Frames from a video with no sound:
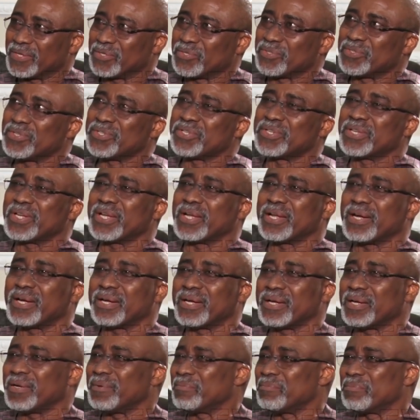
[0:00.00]

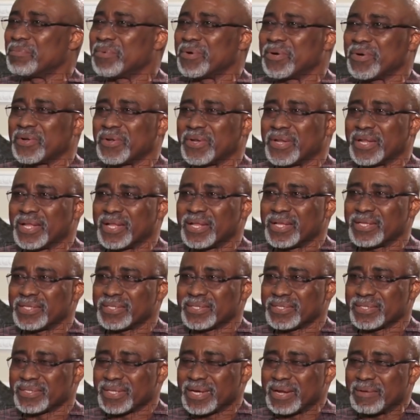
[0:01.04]
judiciary more or
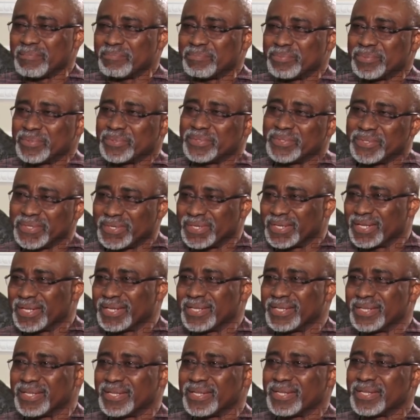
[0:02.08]
less trampled under
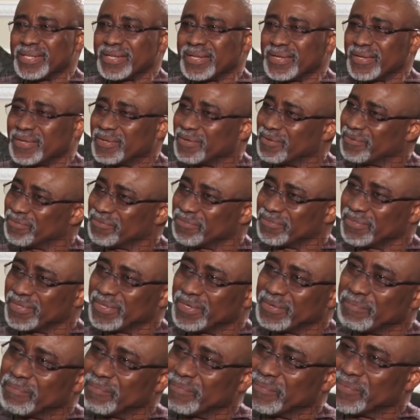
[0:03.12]
the heel of
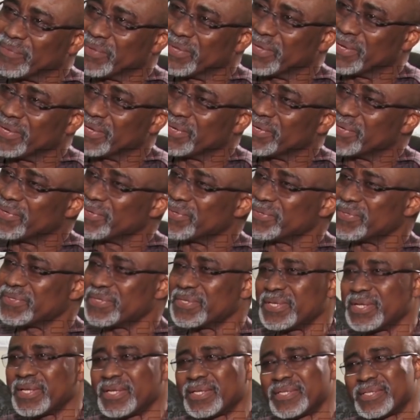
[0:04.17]
those
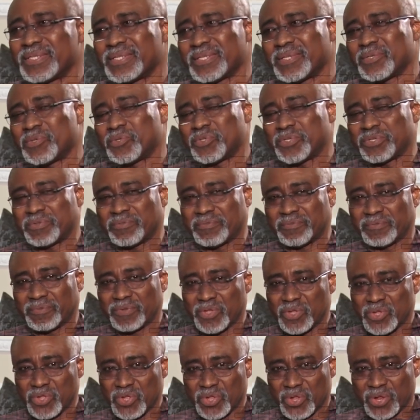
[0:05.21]
in the executive.
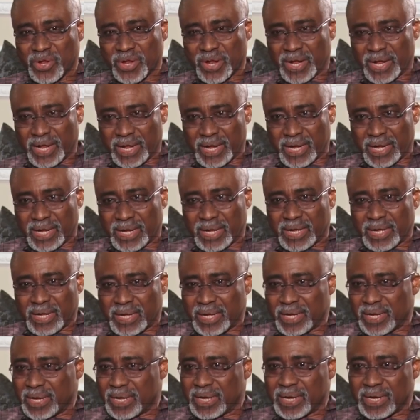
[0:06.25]

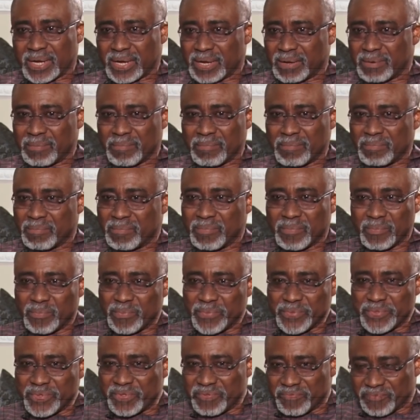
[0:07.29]
And
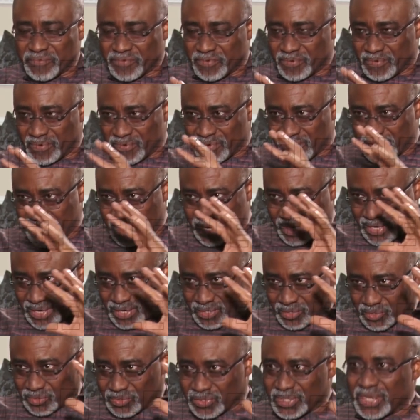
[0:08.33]
if you look at
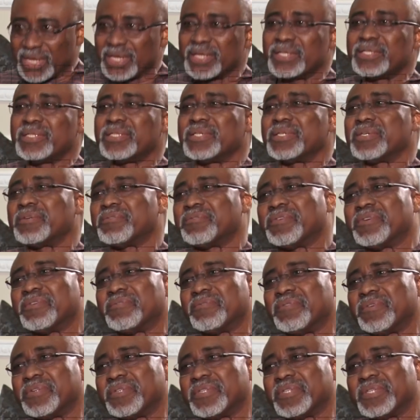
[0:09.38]
the totality of
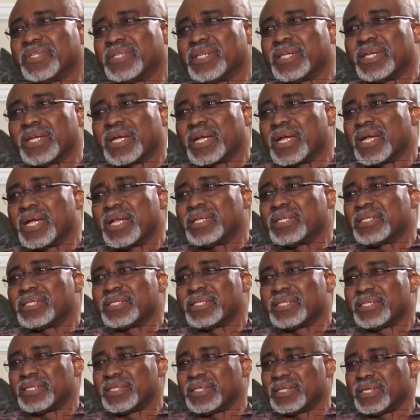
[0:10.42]
everything, I can't
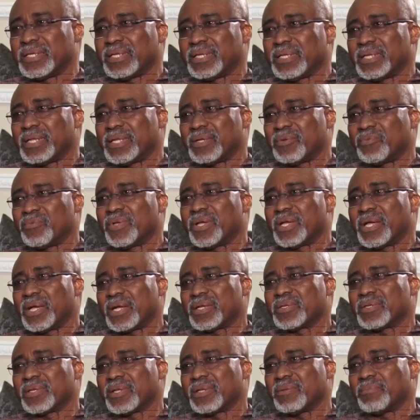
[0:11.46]
say that we are
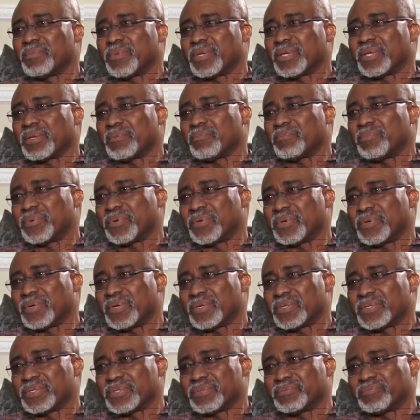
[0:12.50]
actually making
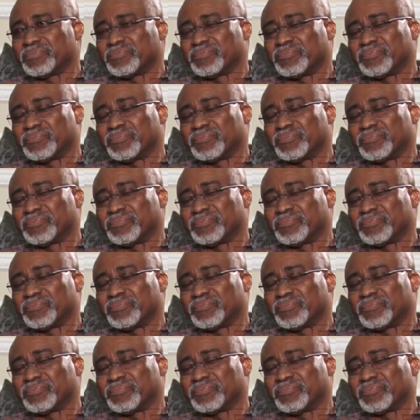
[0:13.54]
progress.